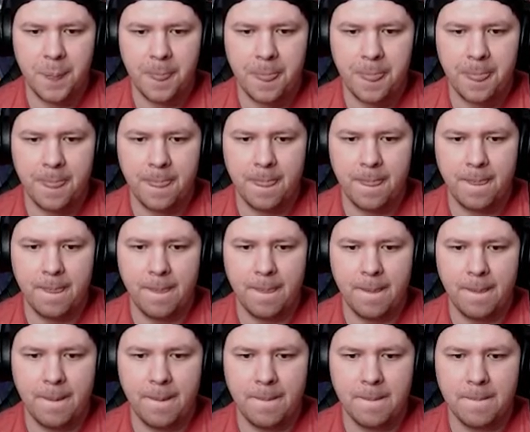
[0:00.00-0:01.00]

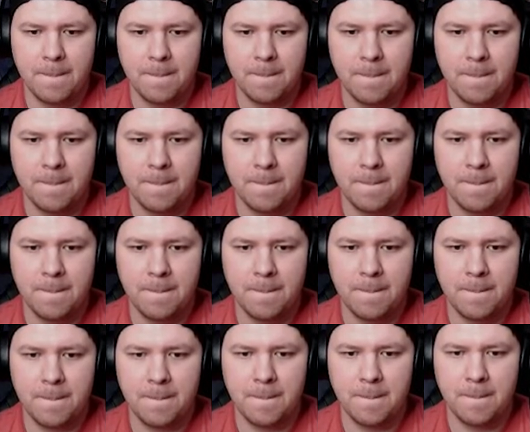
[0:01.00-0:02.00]

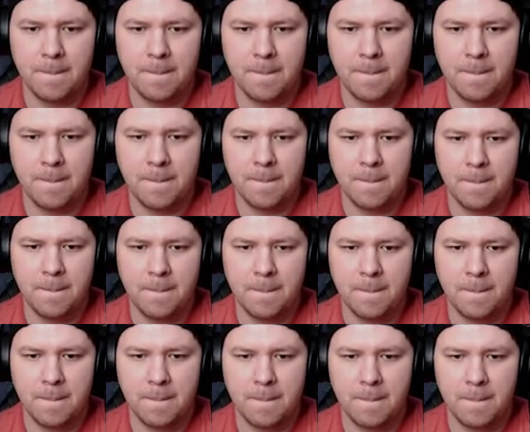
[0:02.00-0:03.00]

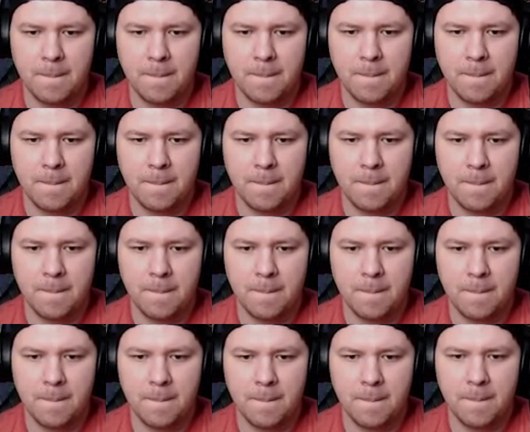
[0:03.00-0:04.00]

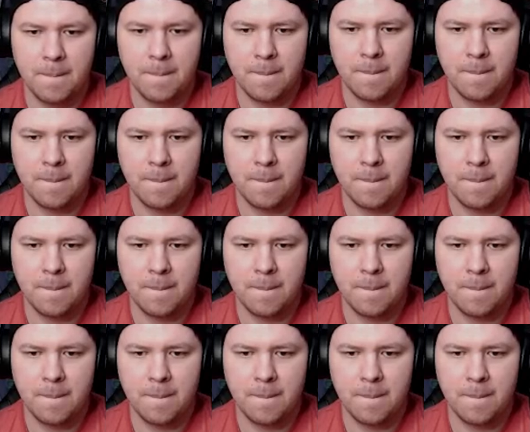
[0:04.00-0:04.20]
(no one is talking)